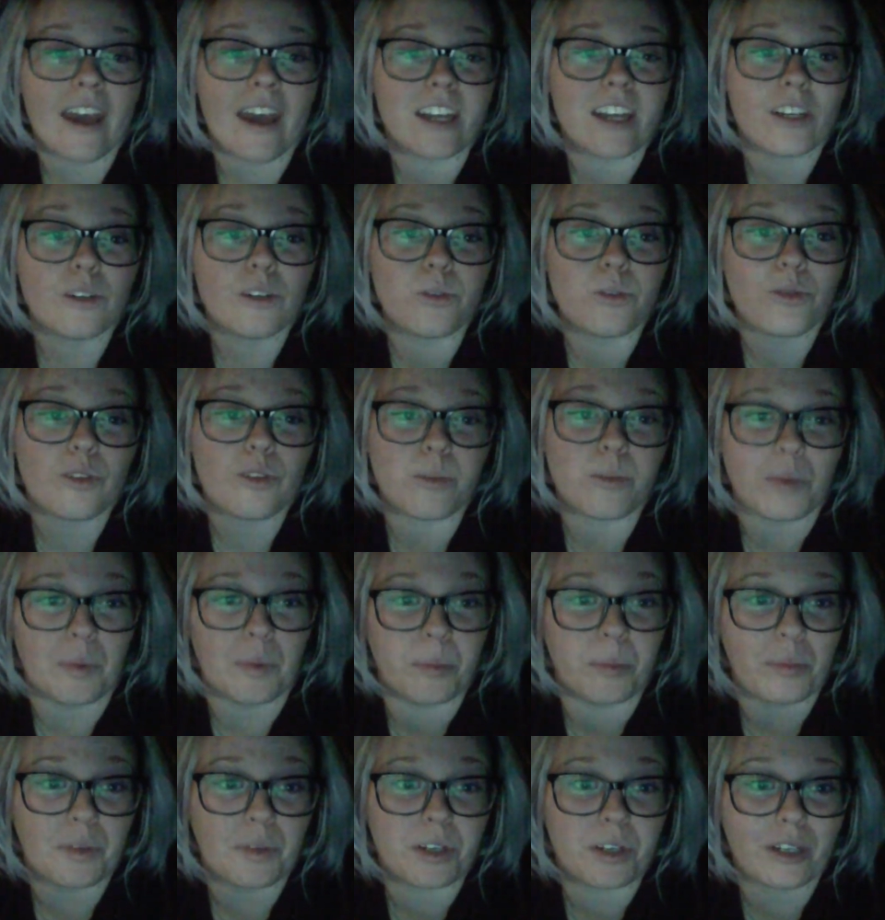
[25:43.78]
I don't
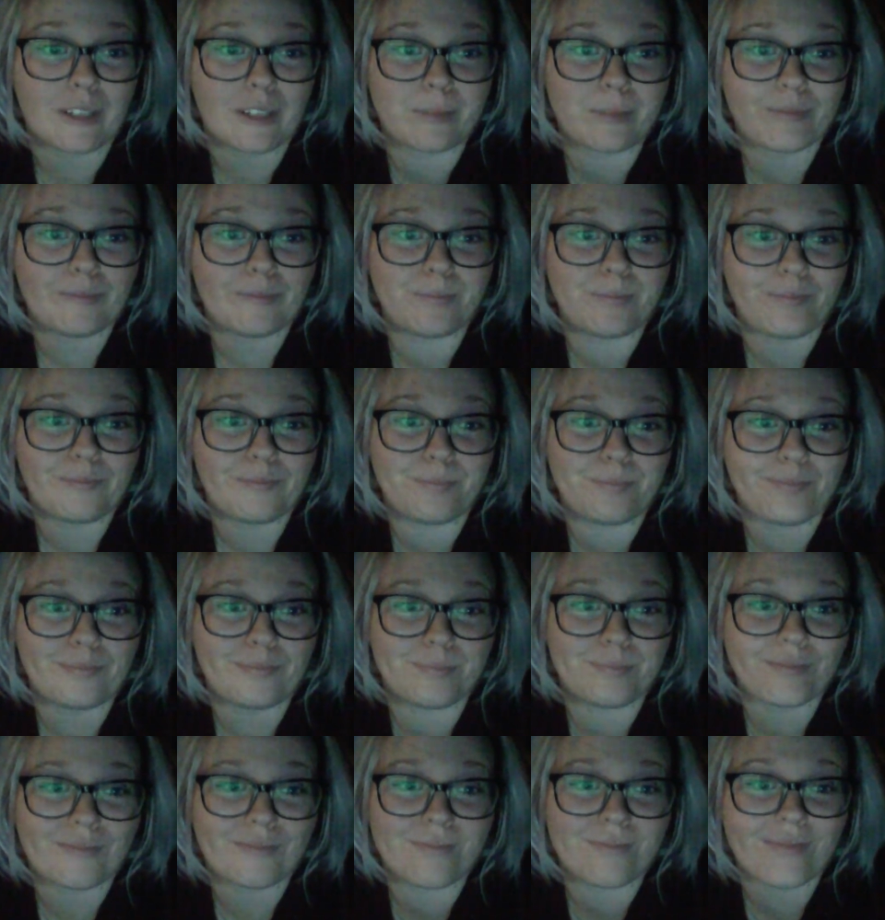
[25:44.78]
remember.
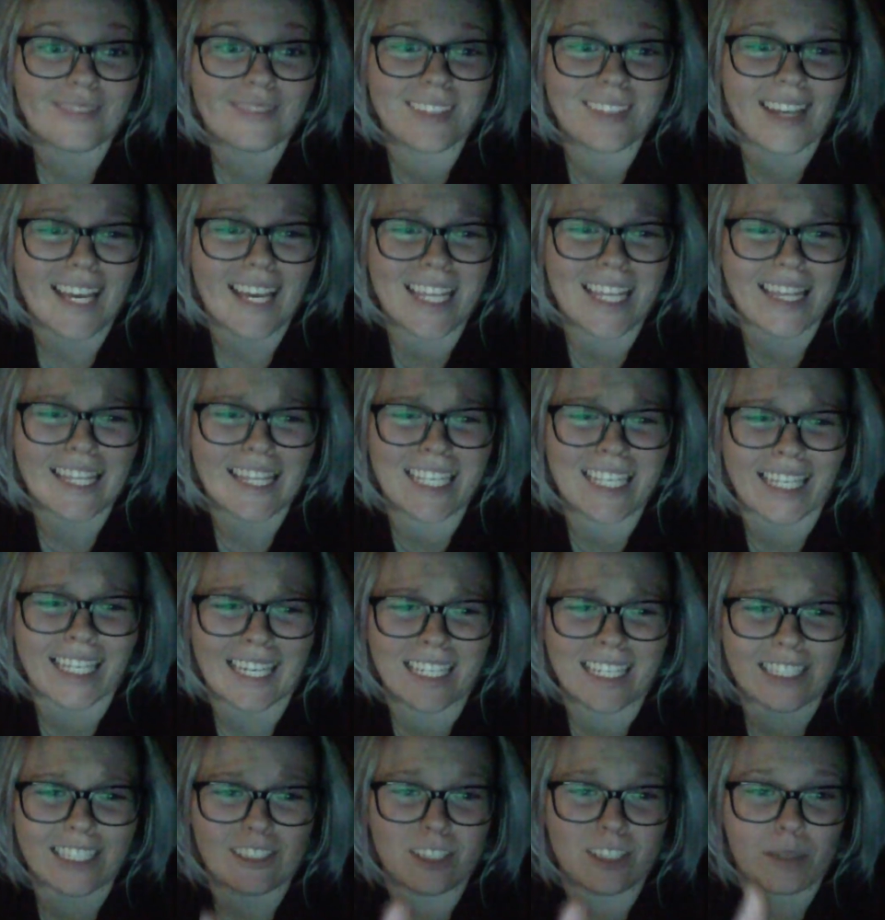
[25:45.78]
I
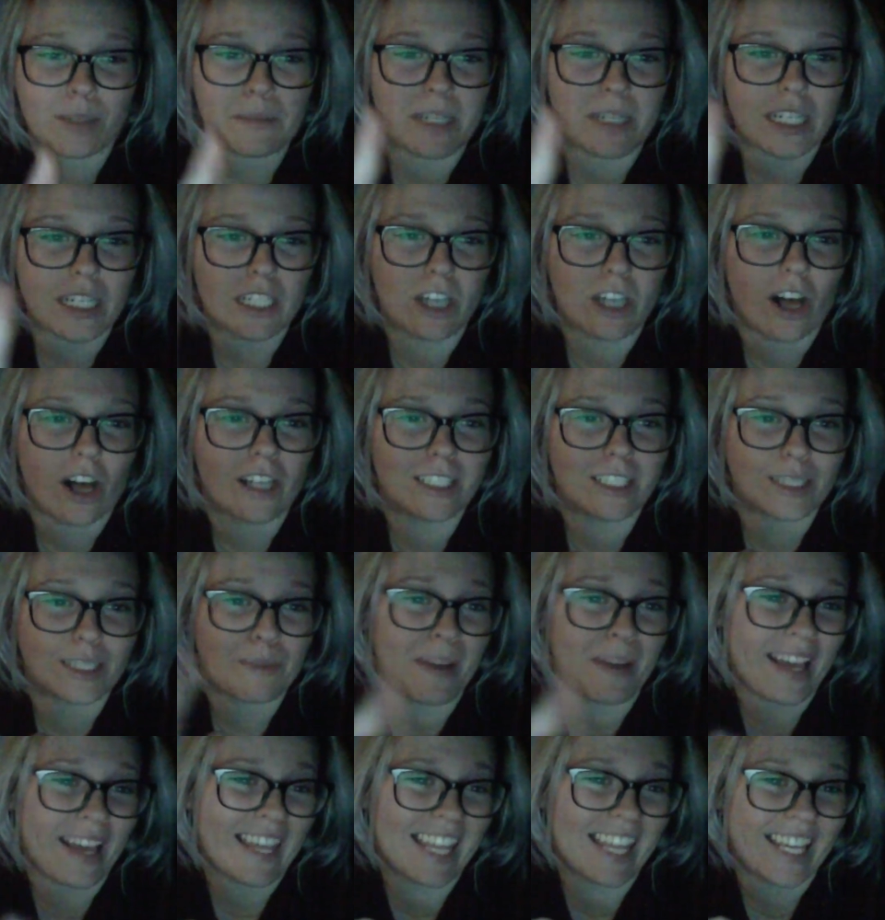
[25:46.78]
think I had dropped out of college
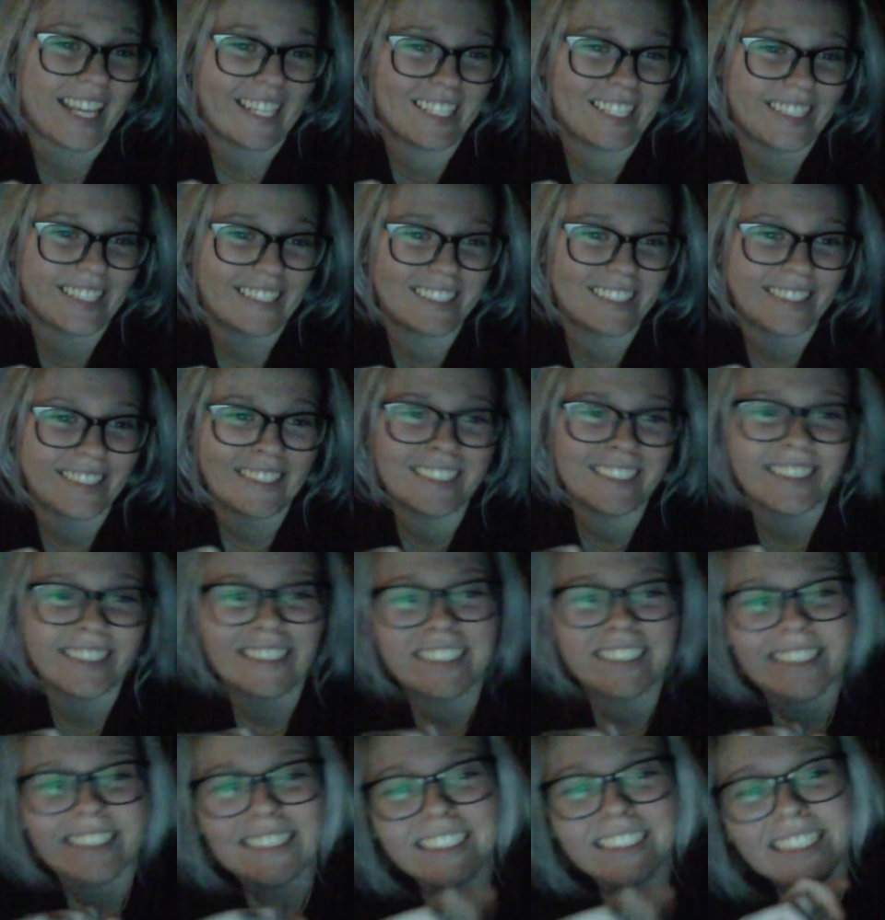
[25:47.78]
by
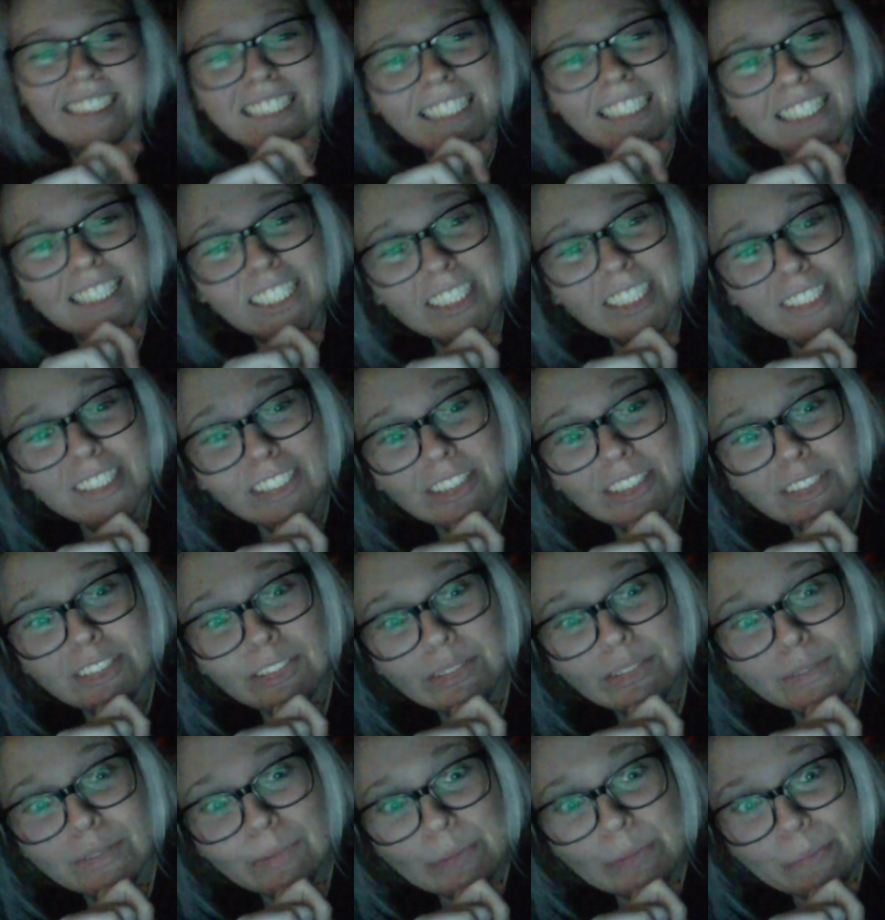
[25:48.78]
then.
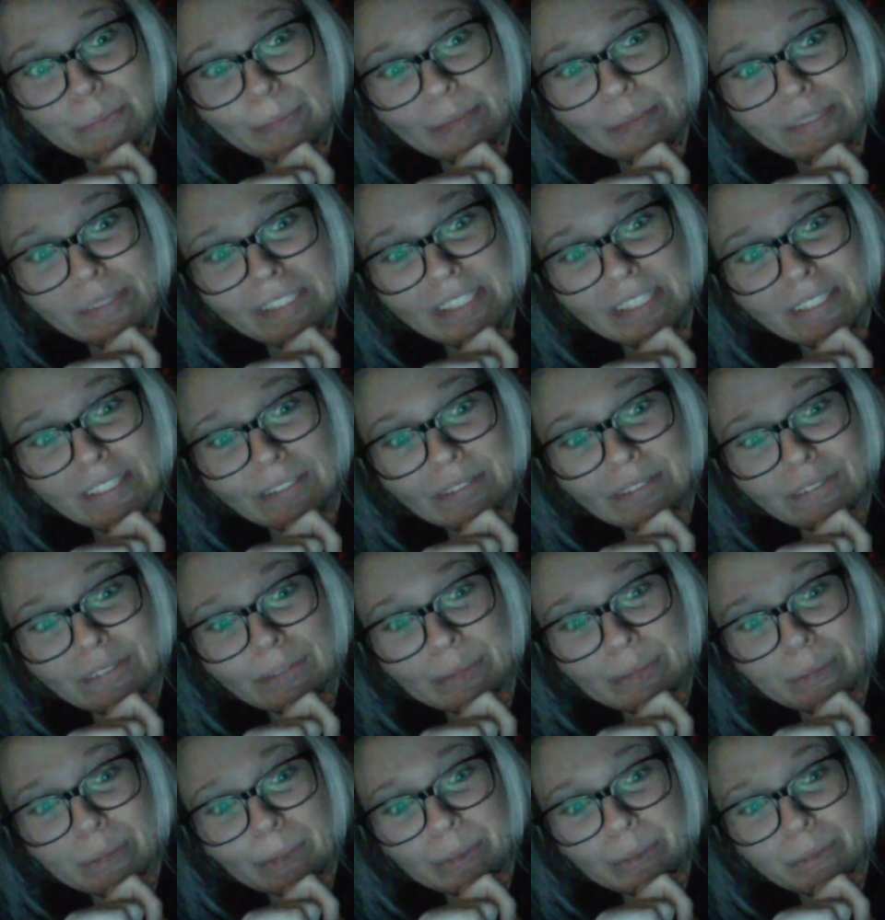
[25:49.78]
Oops, I don't
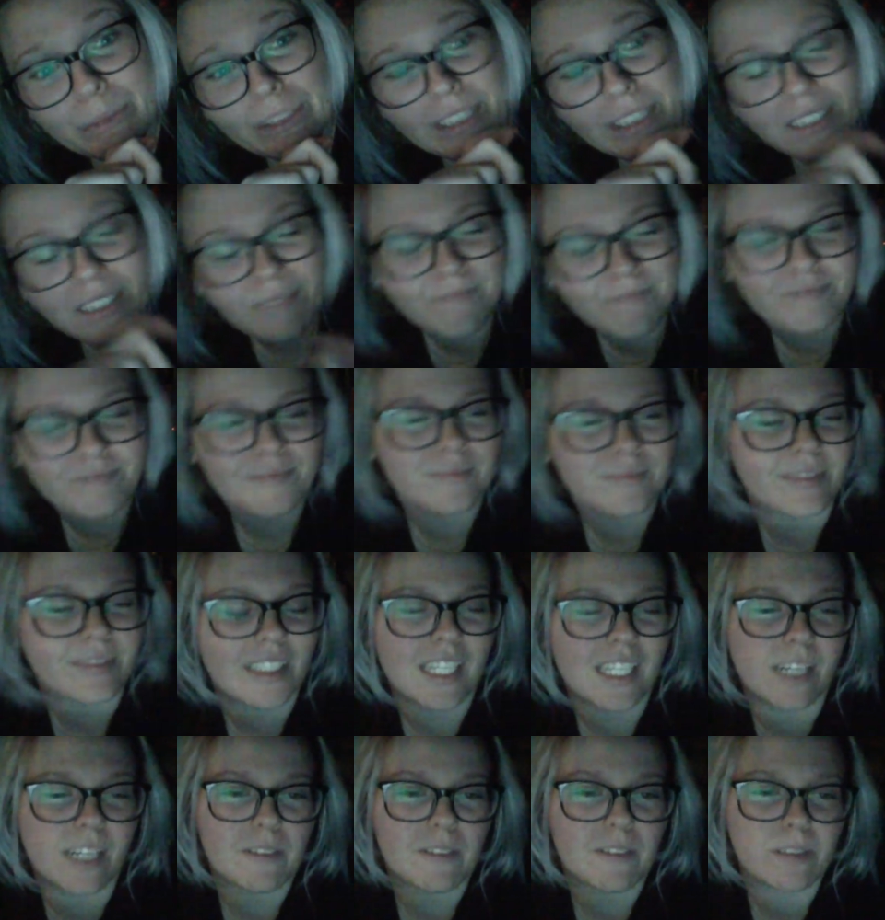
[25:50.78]
remember.
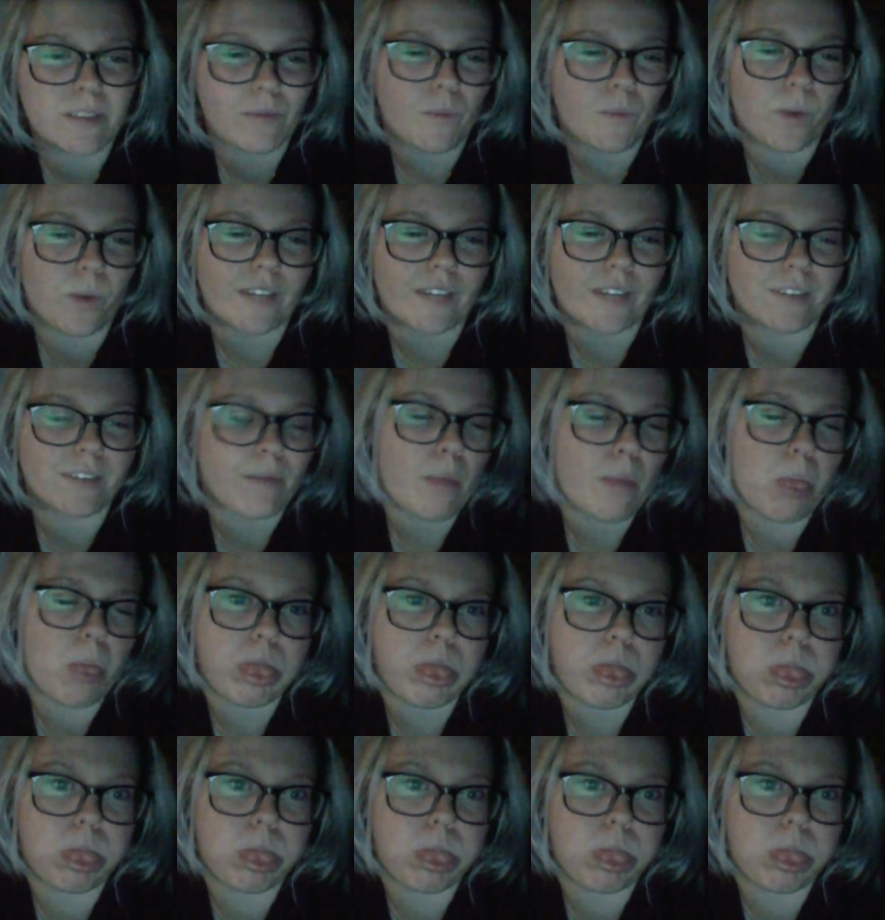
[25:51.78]
Anyways, whatever.